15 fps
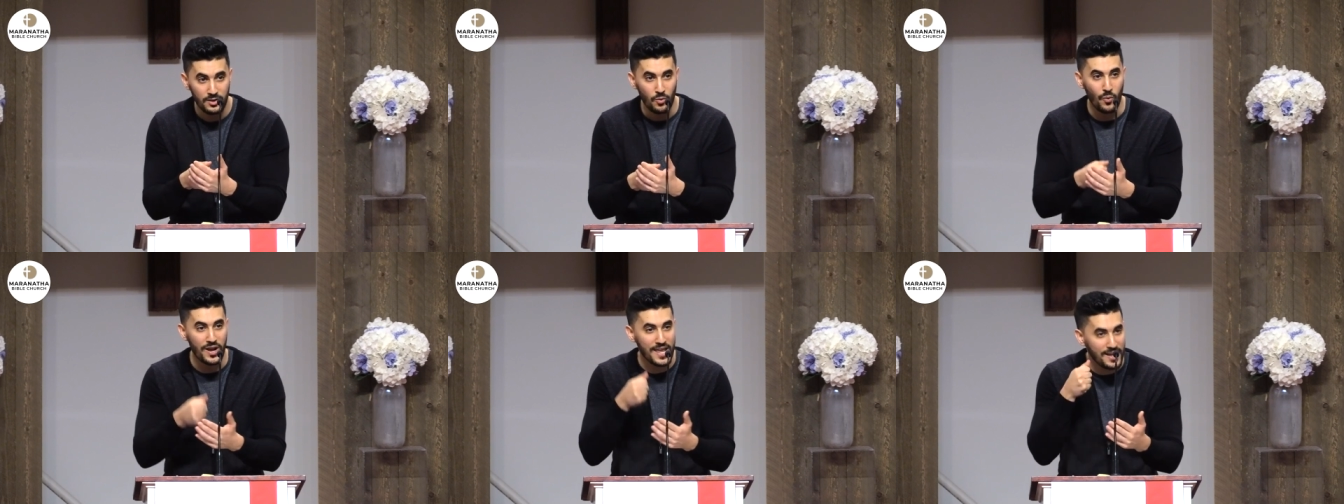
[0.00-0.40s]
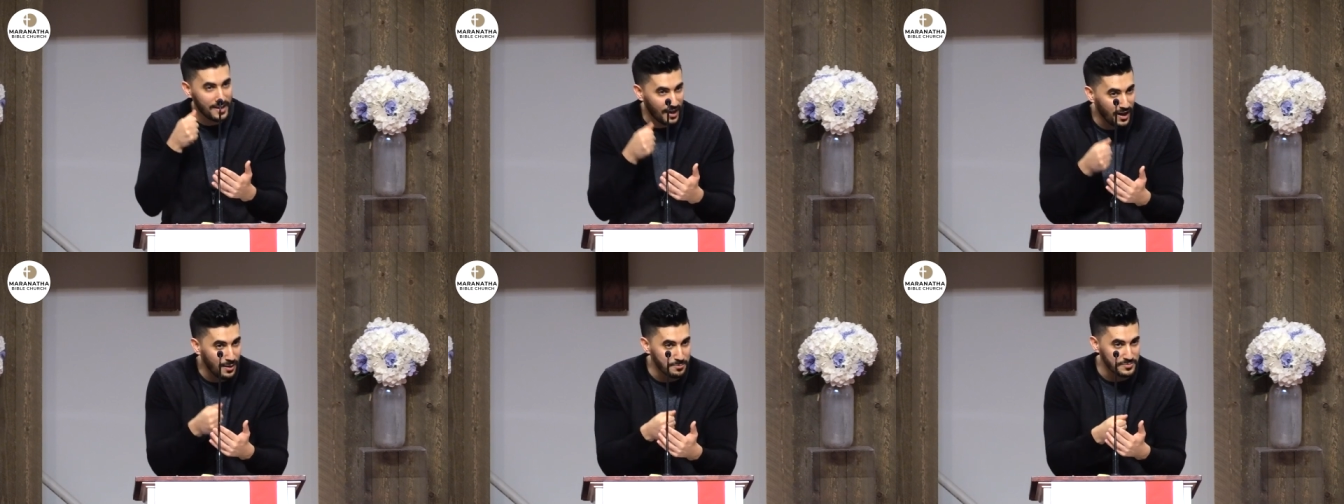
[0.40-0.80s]
When it
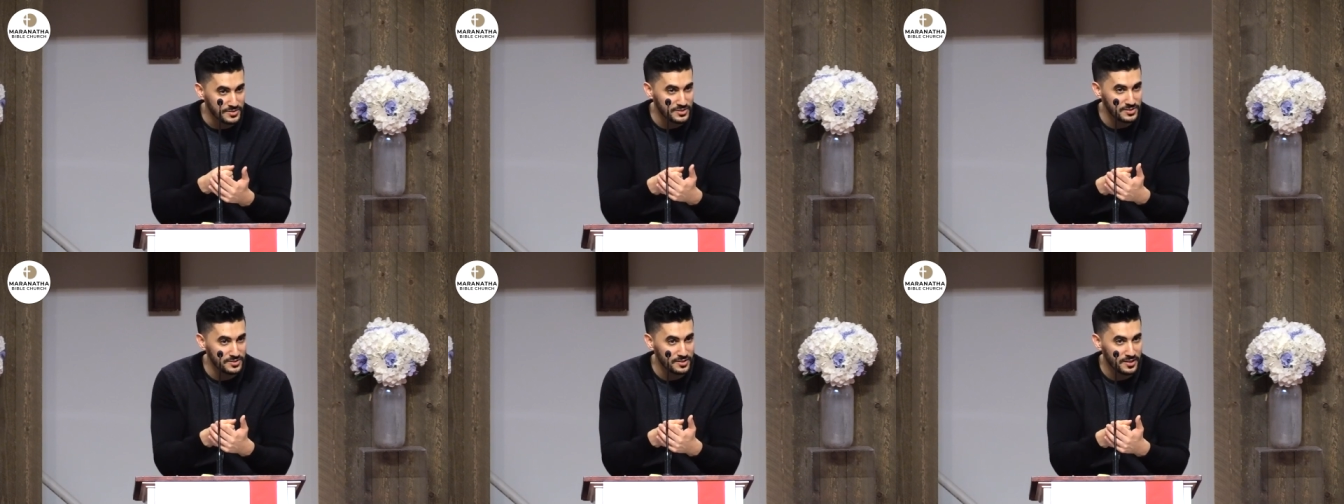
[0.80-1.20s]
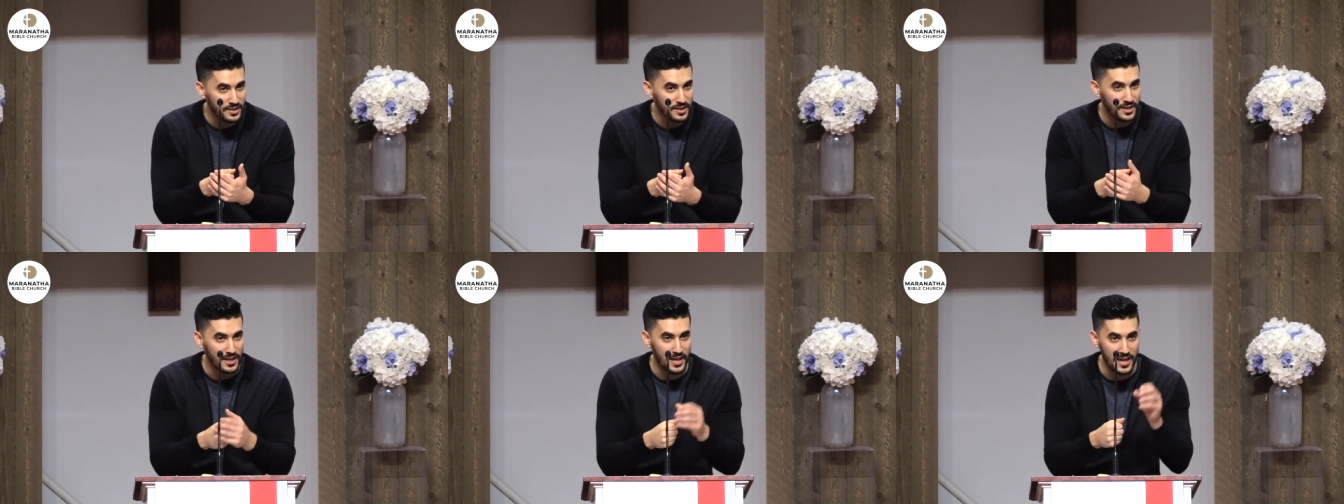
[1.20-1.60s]
comes,
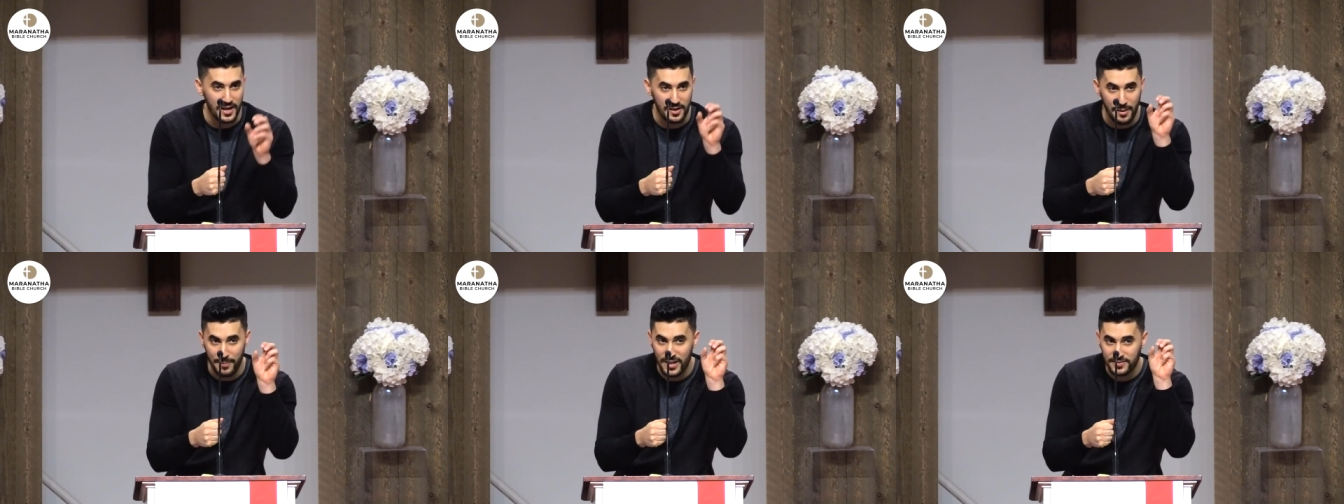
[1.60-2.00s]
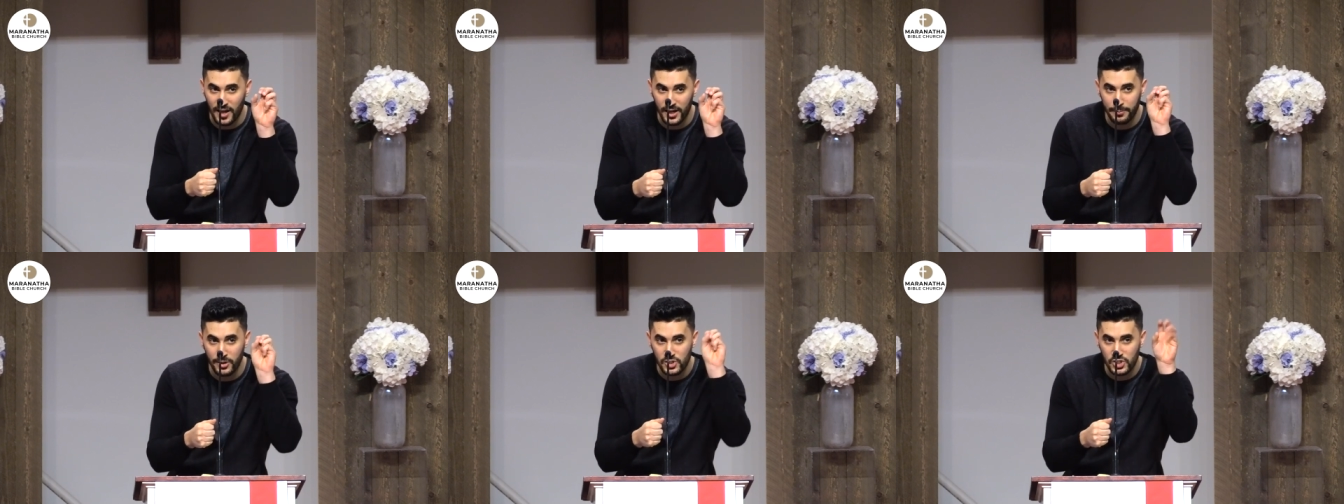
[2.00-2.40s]
and I'm not
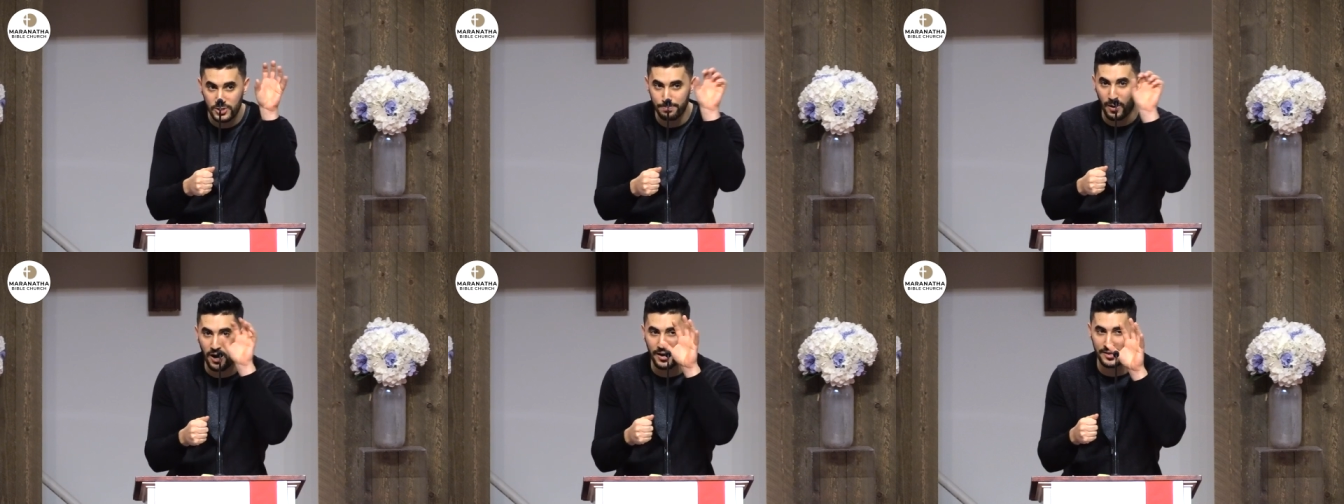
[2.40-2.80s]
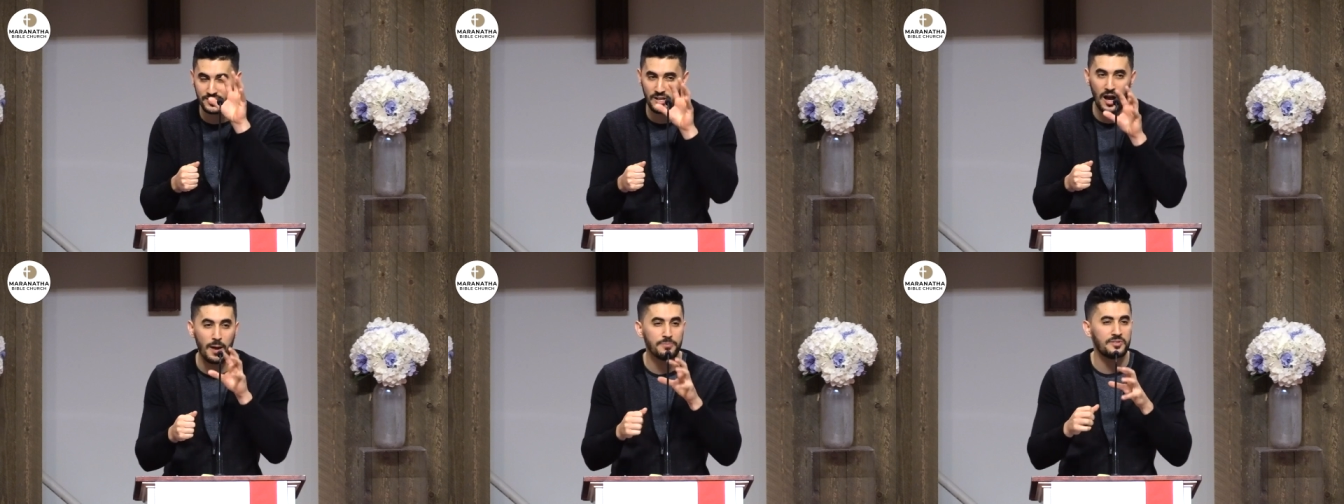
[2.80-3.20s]
talking about
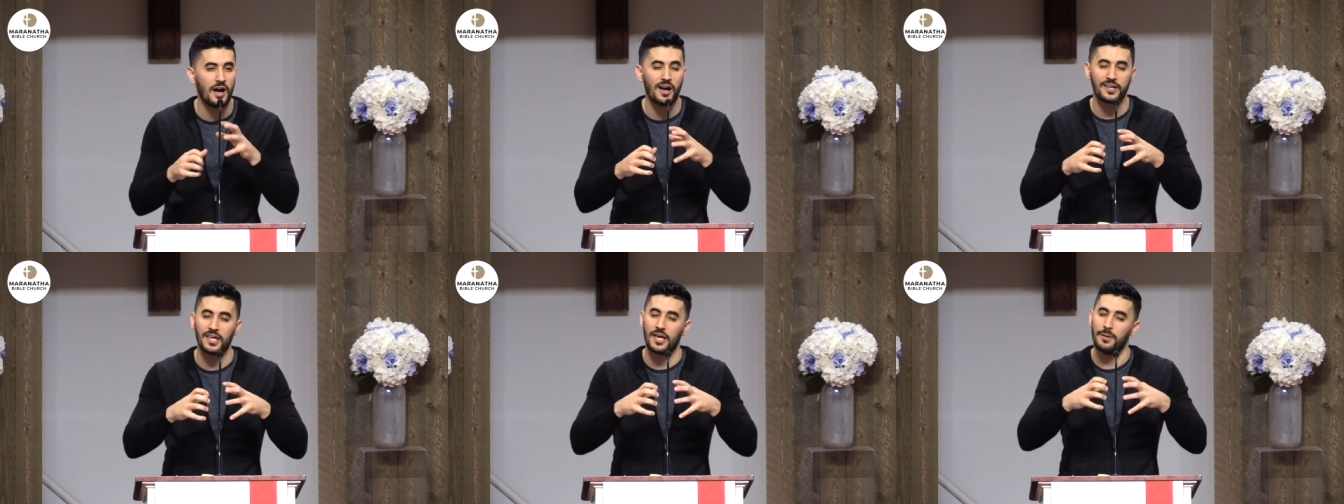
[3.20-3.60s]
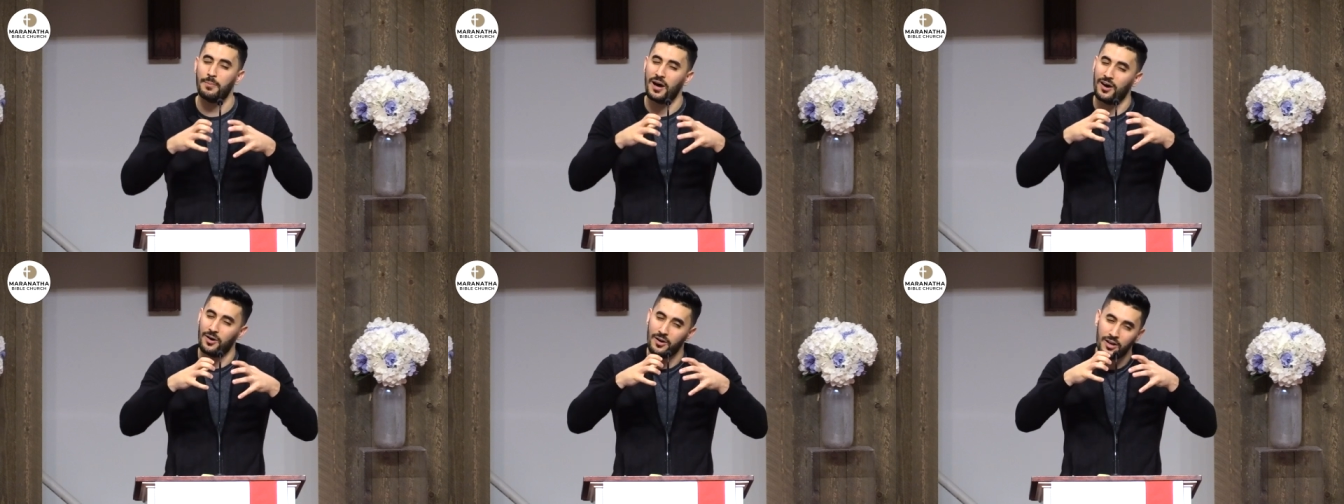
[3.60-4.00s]
sparks, I'm talking
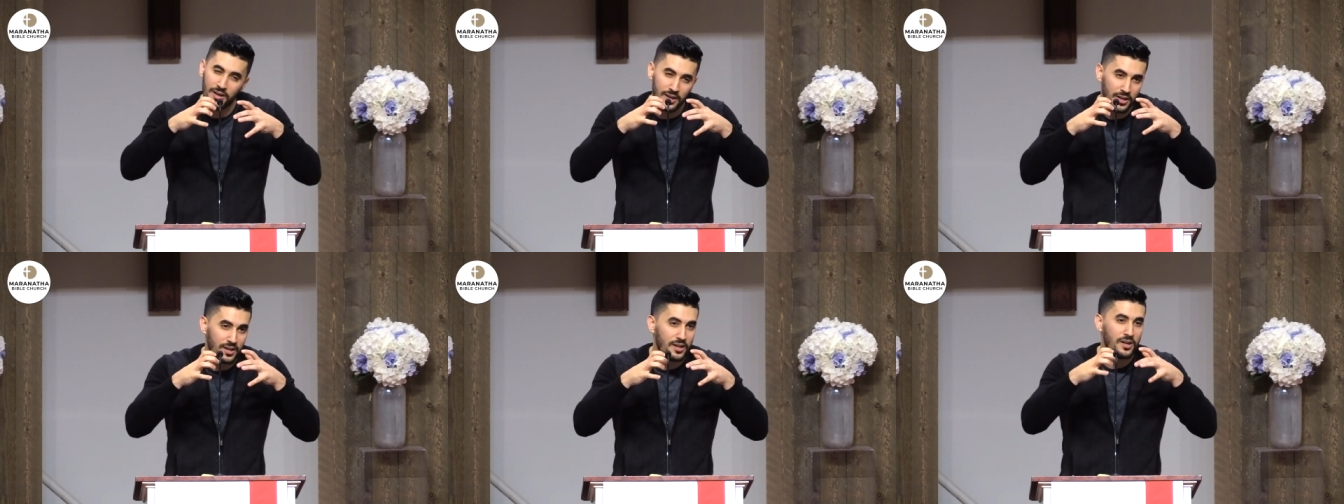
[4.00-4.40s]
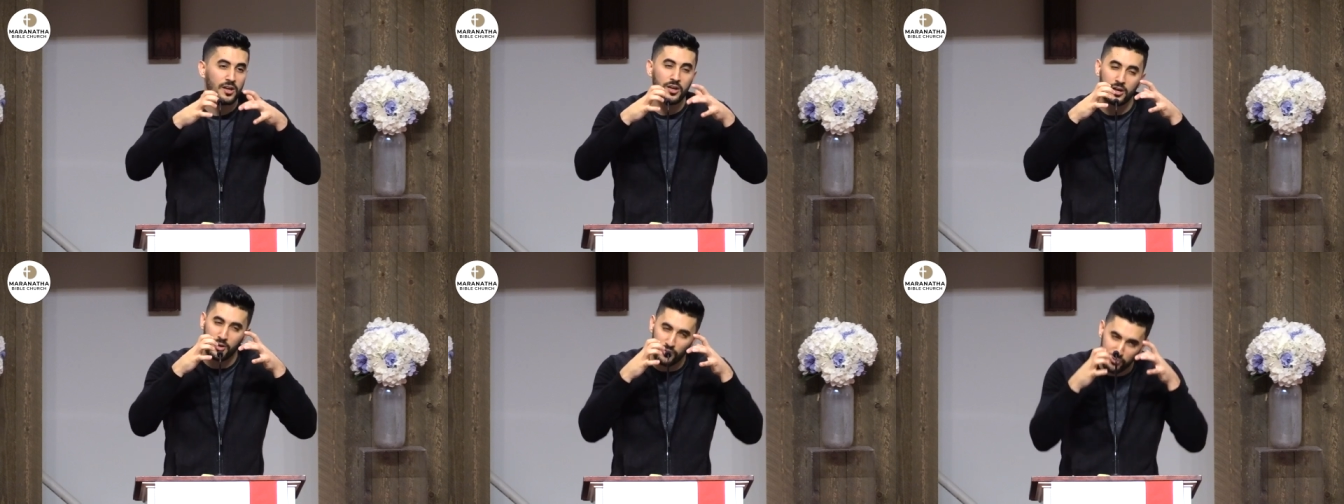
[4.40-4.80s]
about
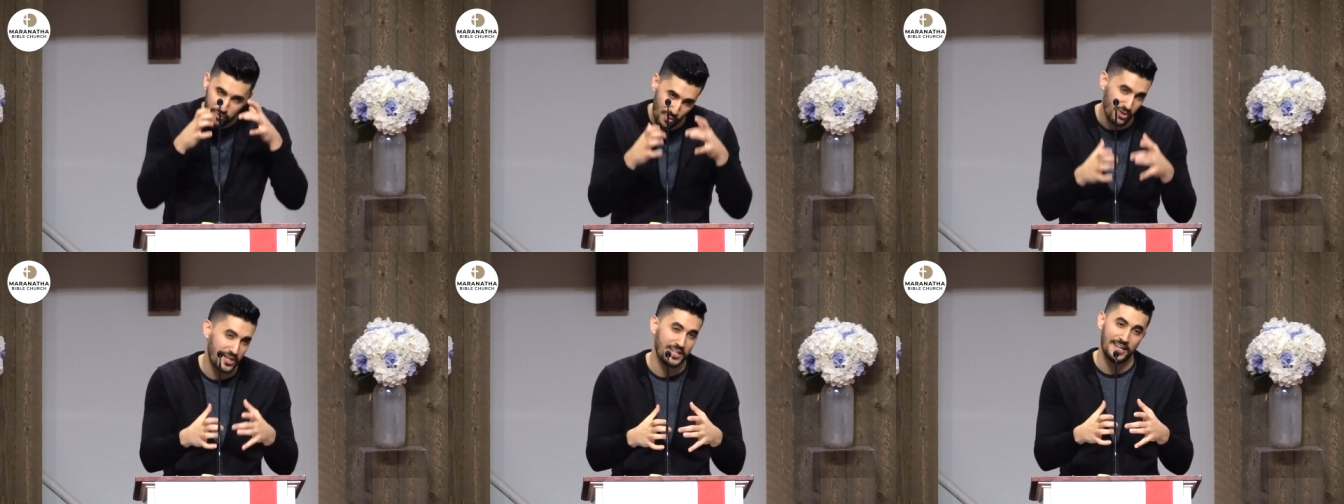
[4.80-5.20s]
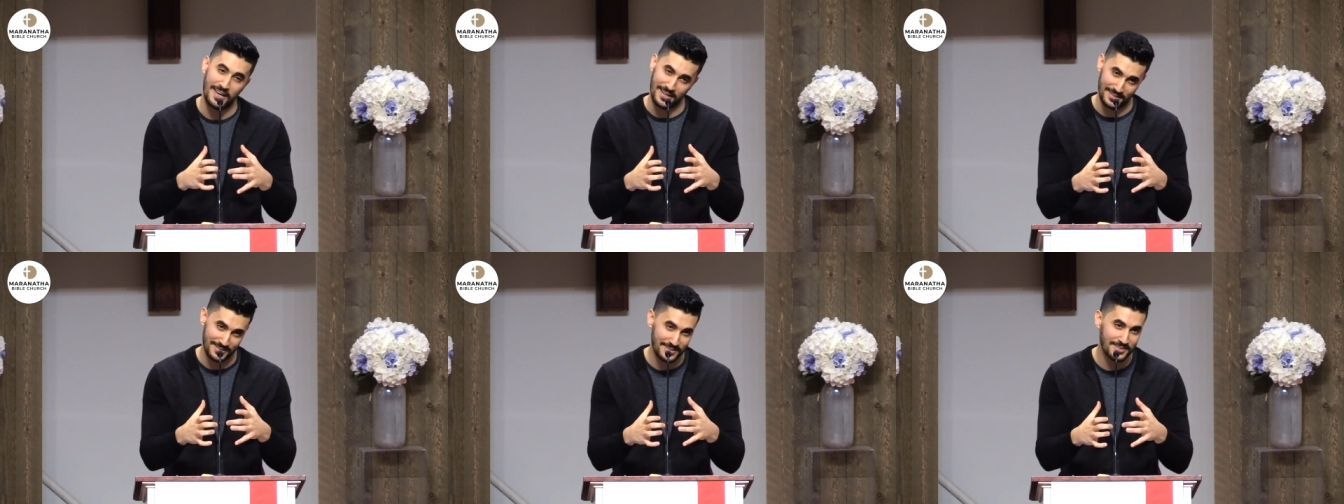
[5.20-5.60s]
40
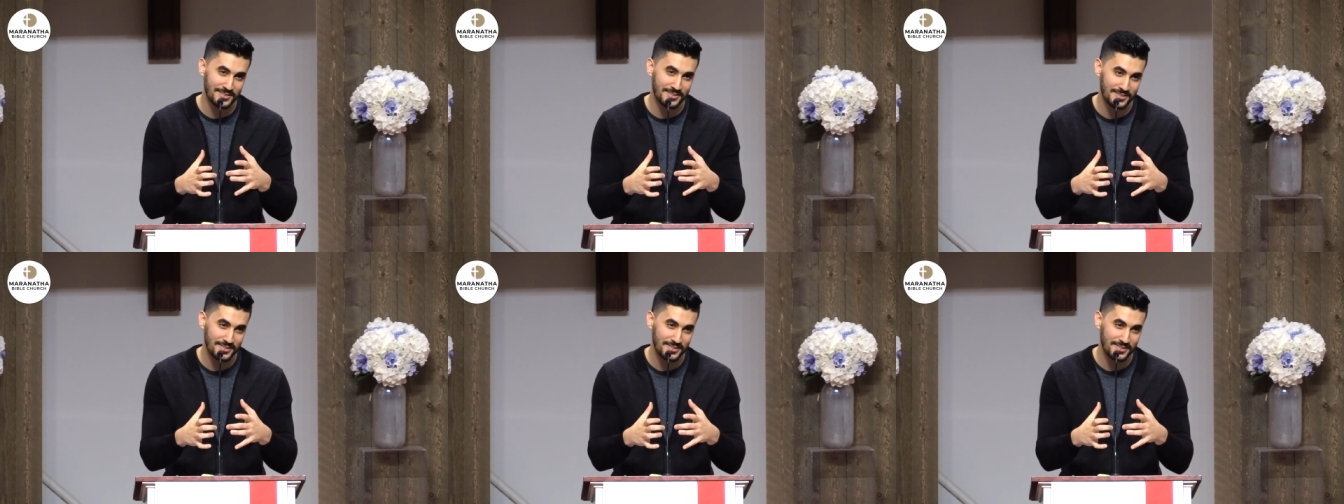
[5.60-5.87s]
days.